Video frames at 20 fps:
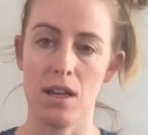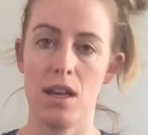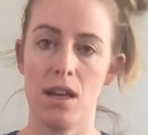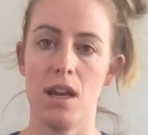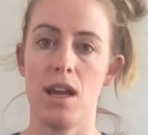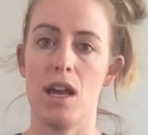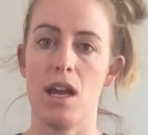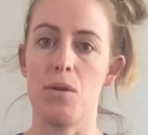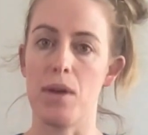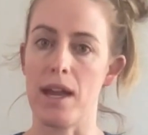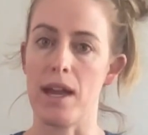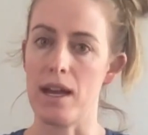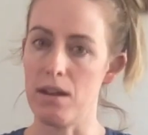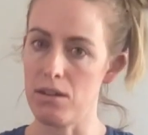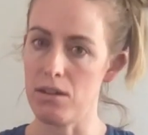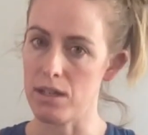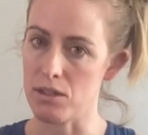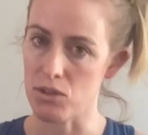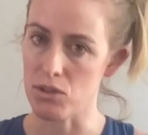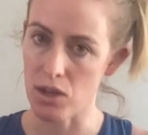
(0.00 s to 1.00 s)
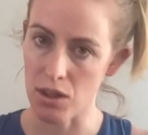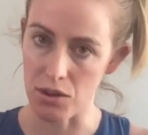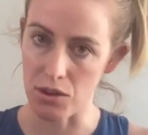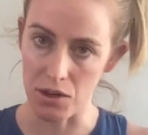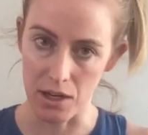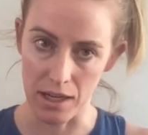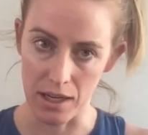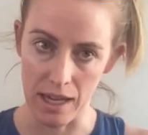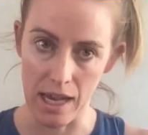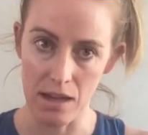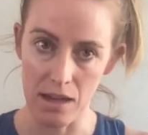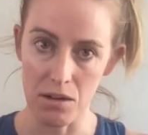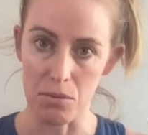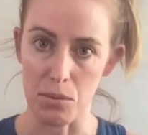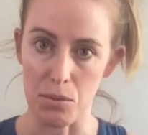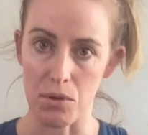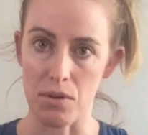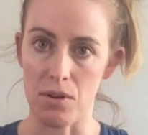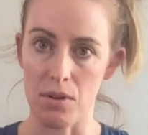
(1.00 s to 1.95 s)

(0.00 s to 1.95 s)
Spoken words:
And we held each other accountable.